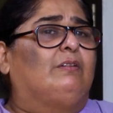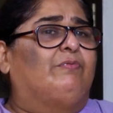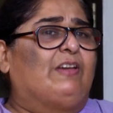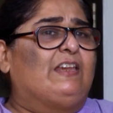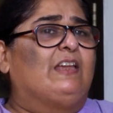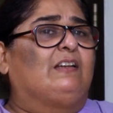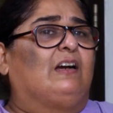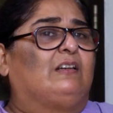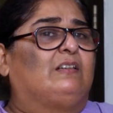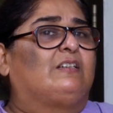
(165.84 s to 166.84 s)
very
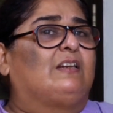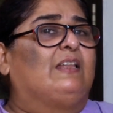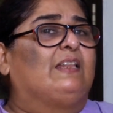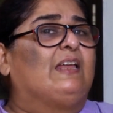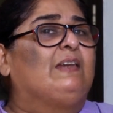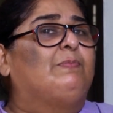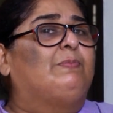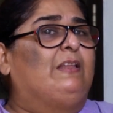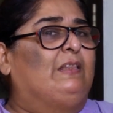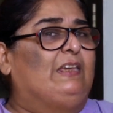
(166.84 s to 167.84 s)
encouraged. And then
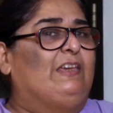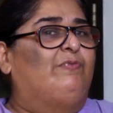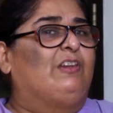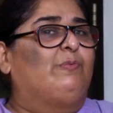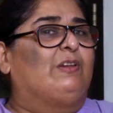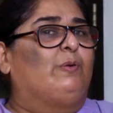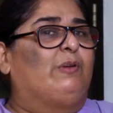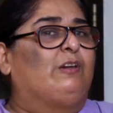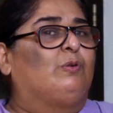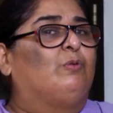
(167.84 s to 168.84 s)
in the evening, when I
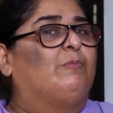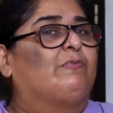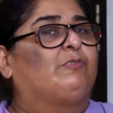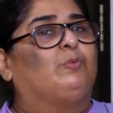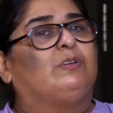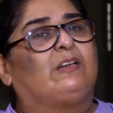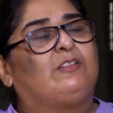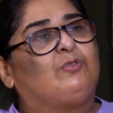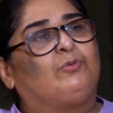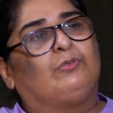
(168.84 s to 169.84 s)
went home after work
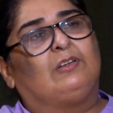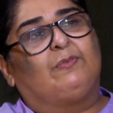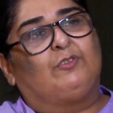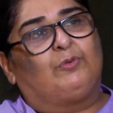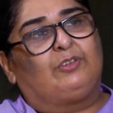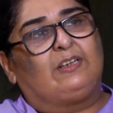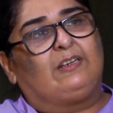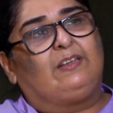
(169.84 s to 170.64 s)
as usual, I was watching